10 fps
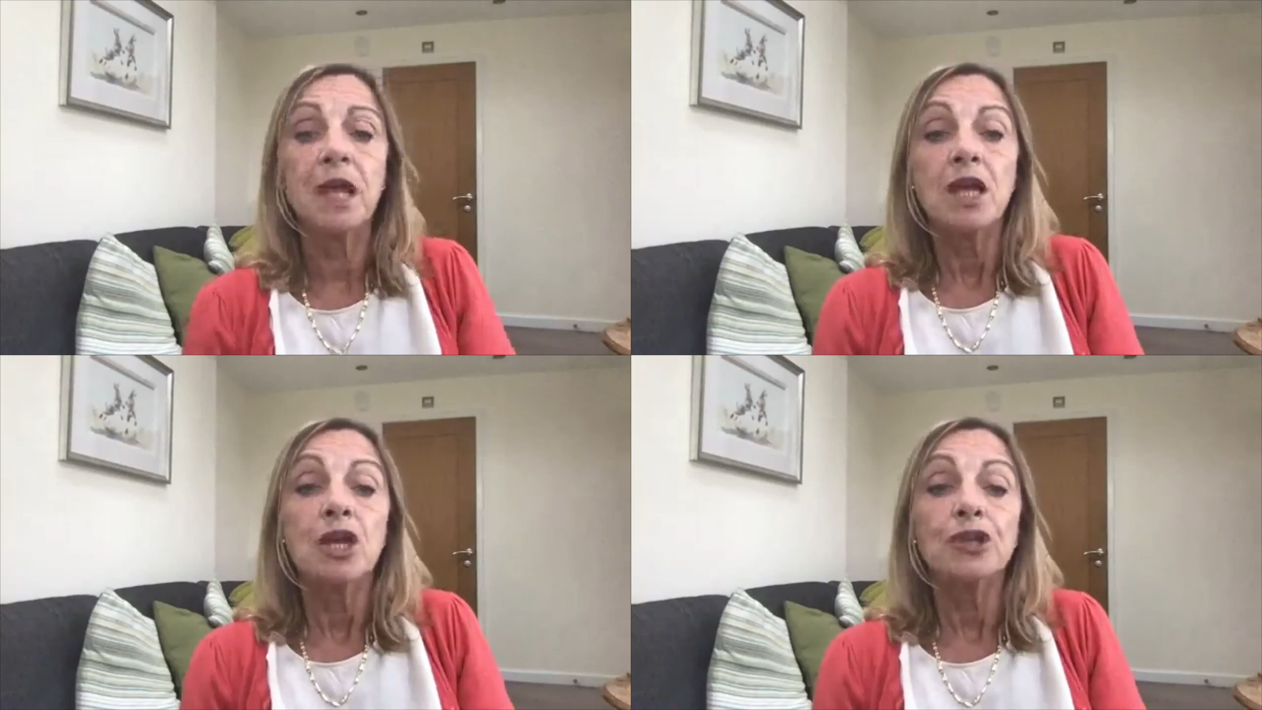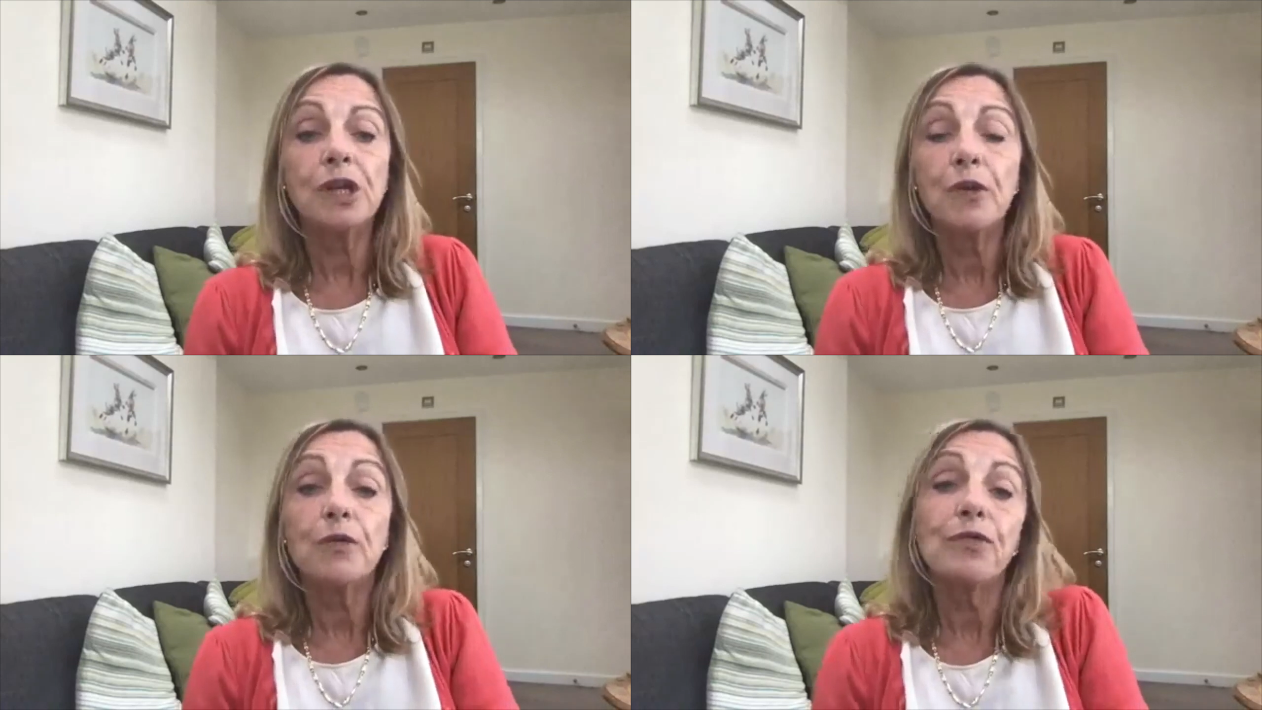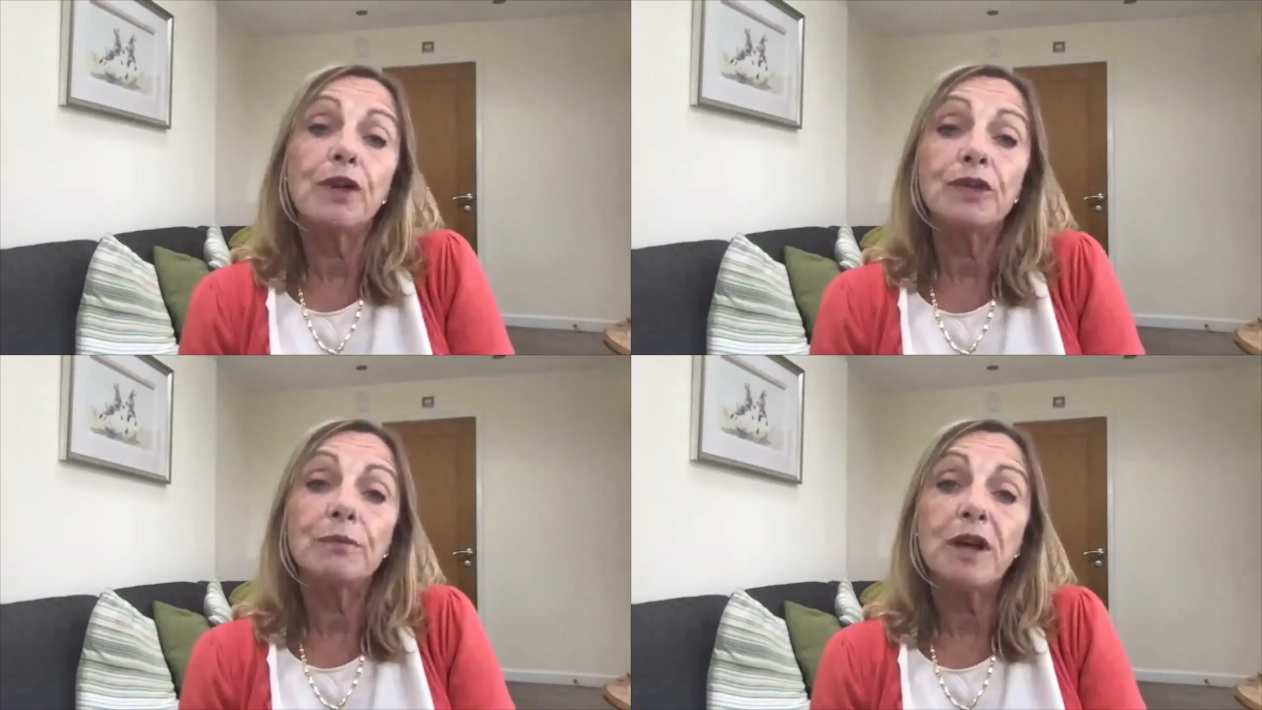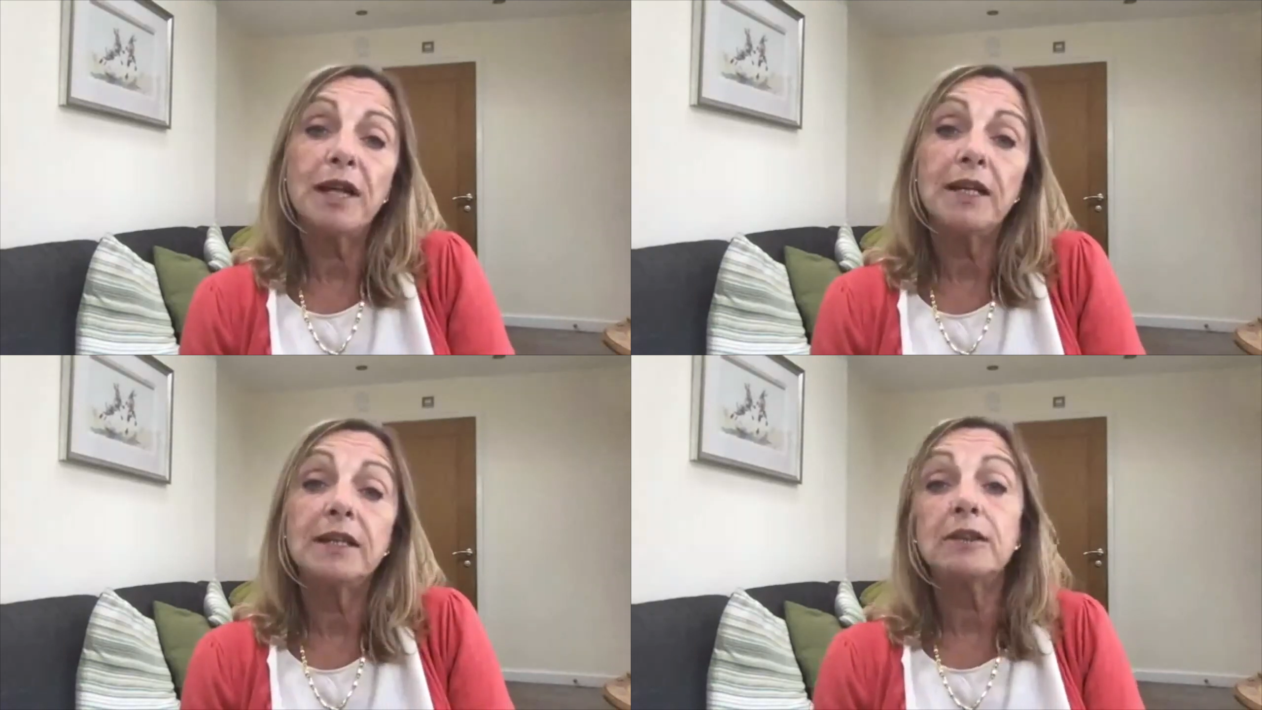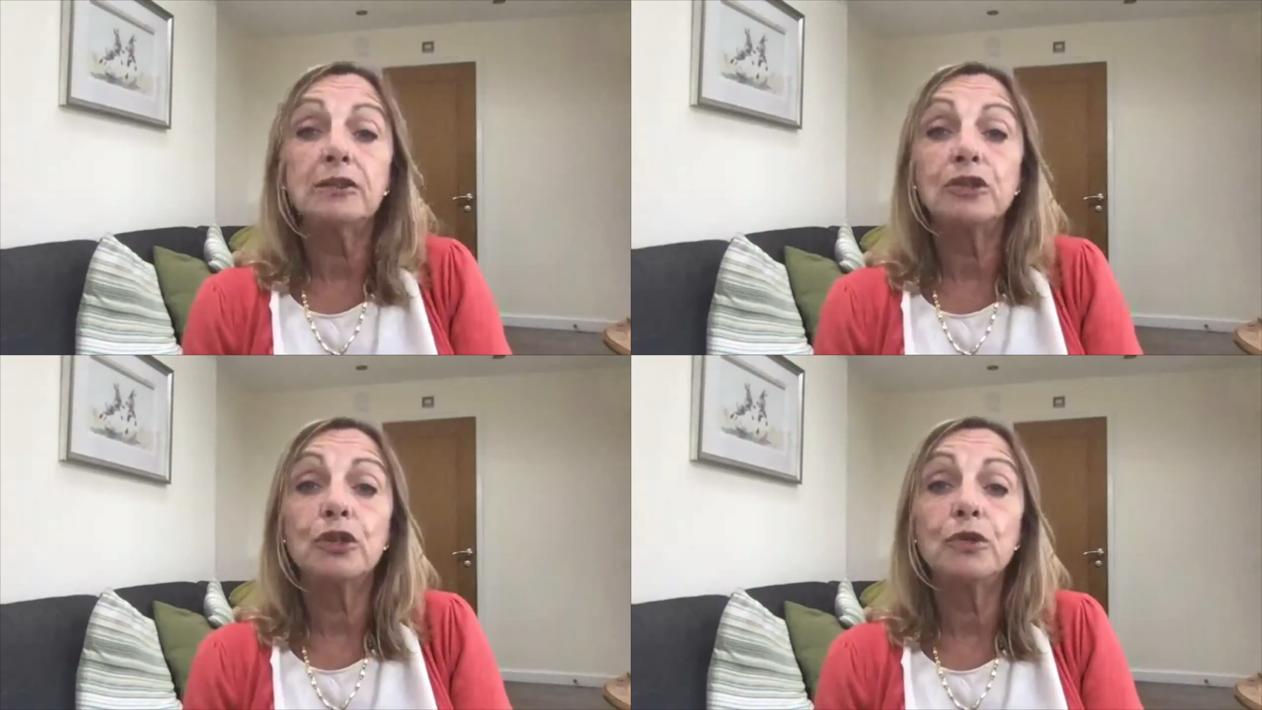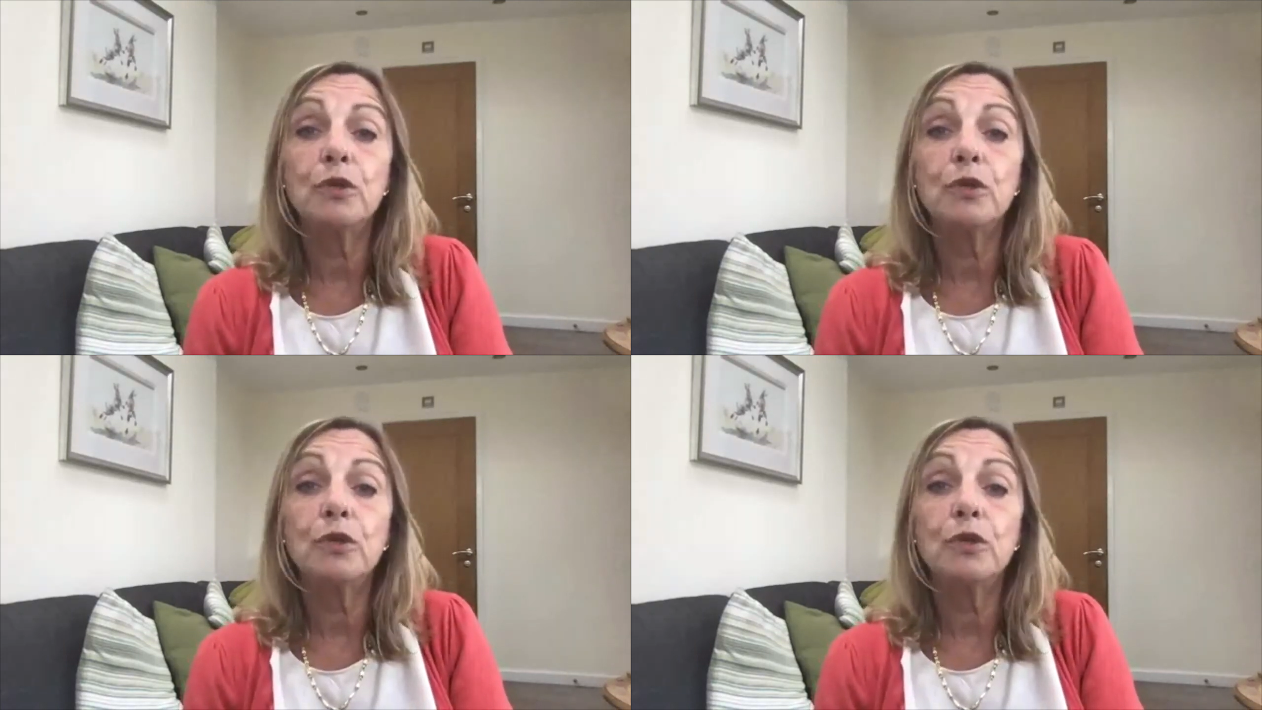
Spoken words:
So those are my little two